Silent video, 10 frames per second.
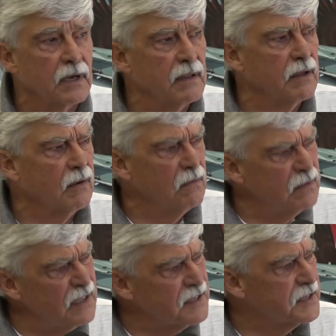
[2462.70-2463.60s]
And I think, well,
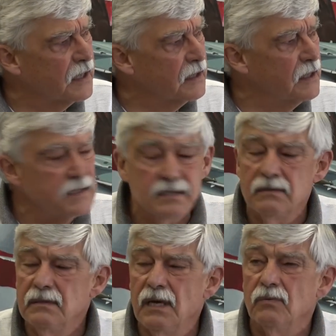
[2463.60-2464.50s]
wait a second, that's
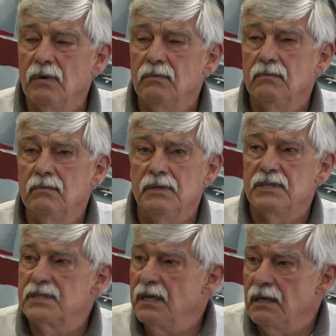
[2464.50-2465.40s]
not what we
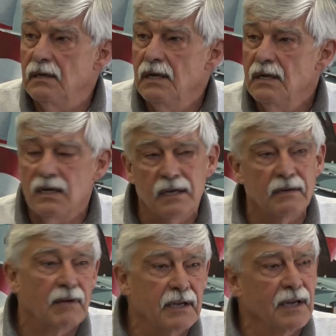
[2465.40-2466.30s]
said. I
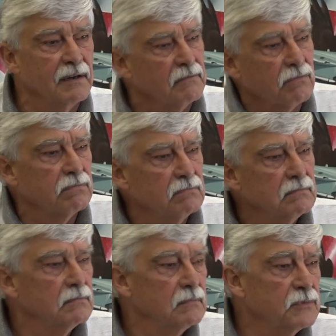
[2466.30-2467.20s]
kind of
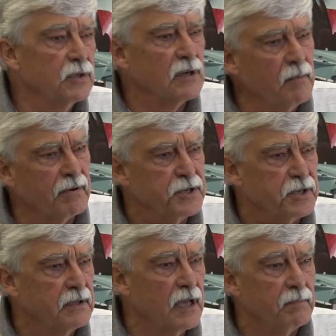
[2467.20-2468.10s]
took
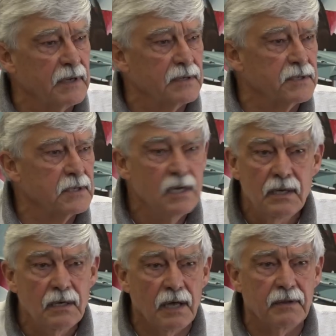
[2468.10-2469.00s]
umbrage at that because
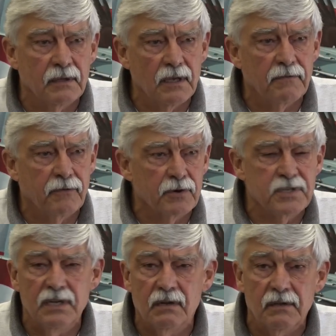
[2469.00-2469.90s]
I think the
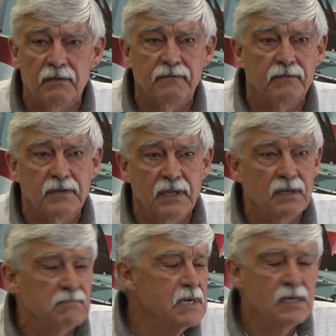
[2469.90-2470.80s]
F-14 and the
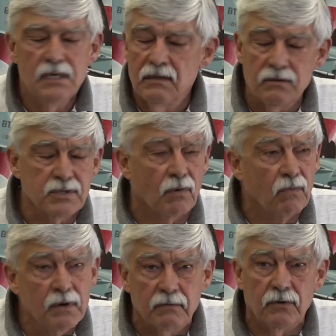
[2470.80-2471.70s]
F-15, those are
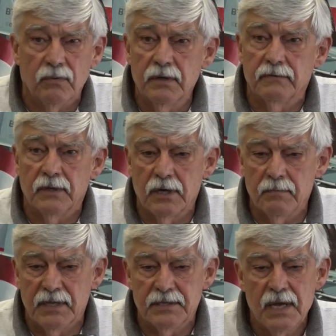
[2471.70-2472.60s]
wonderful, wonderful
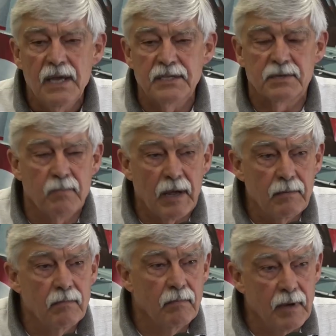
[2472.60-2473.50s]
airplanes. He said, by
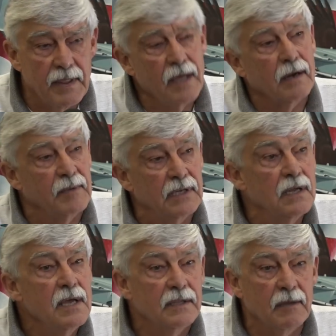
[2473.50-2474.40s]
that, I
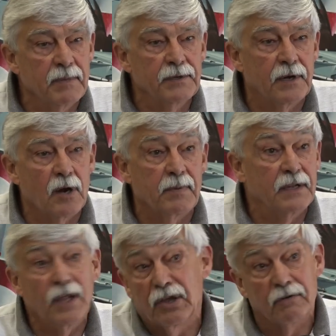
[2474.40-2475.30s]
mean, they build an
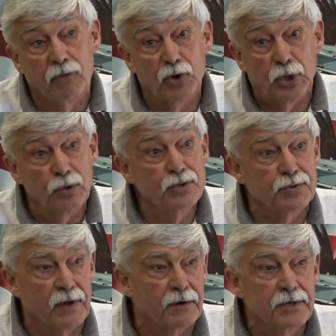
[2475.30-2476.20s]
airplane, they can afford to
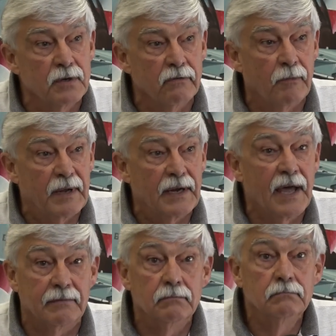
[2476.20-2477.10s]
lose one or two of them and
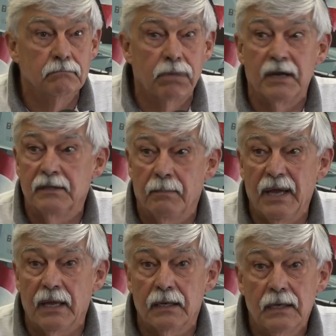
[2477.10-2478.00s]
not break the
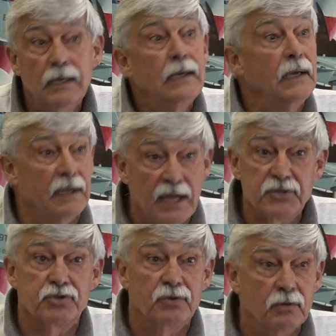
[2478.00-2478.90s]
bank. And
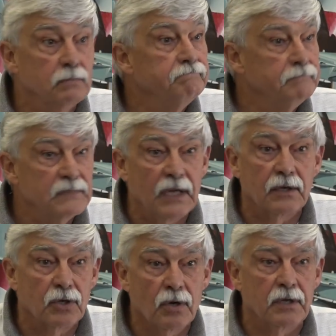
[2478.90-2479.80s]
that's true. They
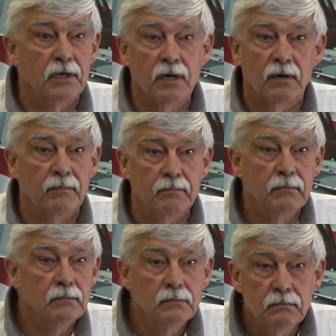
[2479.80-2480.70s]
can cookie cutter
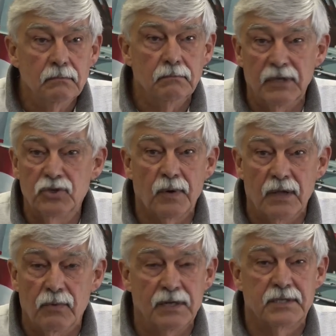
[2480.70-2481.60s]

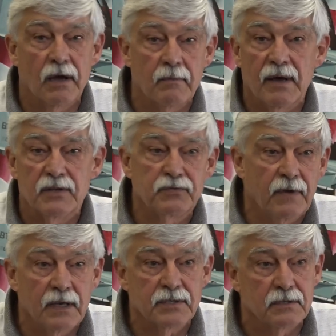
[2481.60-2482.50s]
MiG-21s out about as
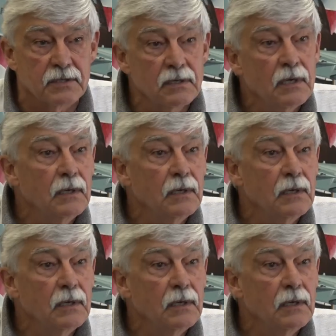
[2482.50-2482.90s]
fast as